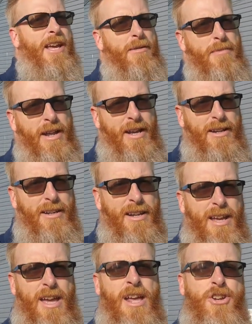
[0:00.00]
a minute
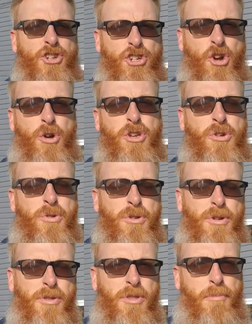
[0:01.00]
and show you
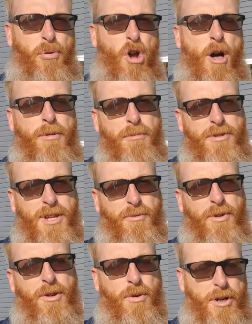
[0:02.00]
the problems that
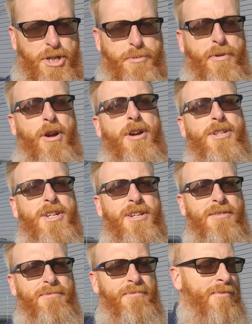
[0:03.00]
we were experiencing.
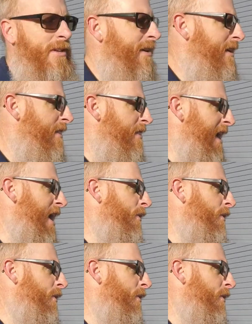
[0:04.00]
That